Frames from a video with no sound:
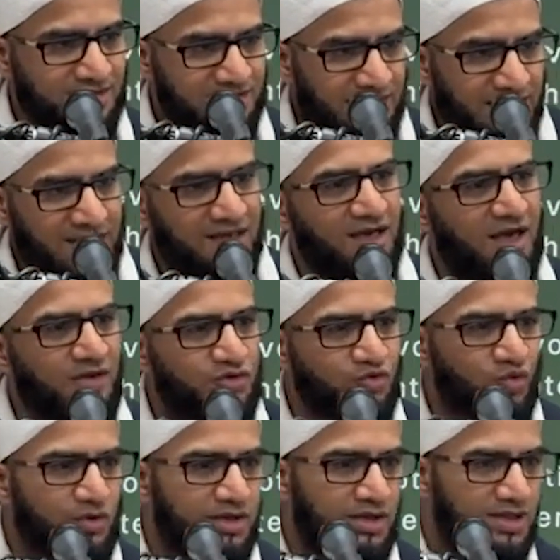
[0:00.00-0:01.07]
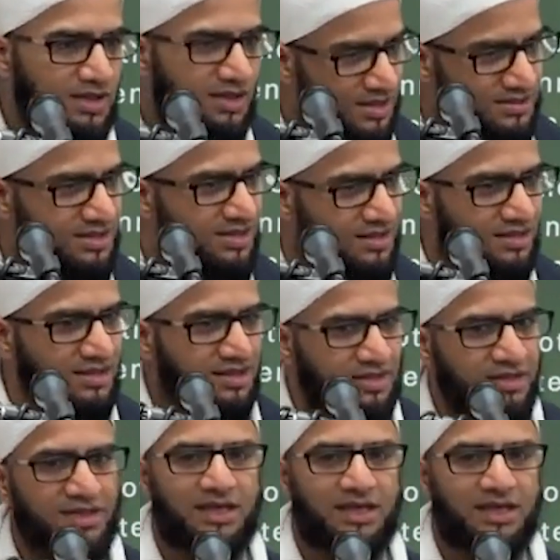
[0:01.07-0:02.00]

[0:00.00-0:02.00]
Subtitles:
It's ikhlasun niyyati.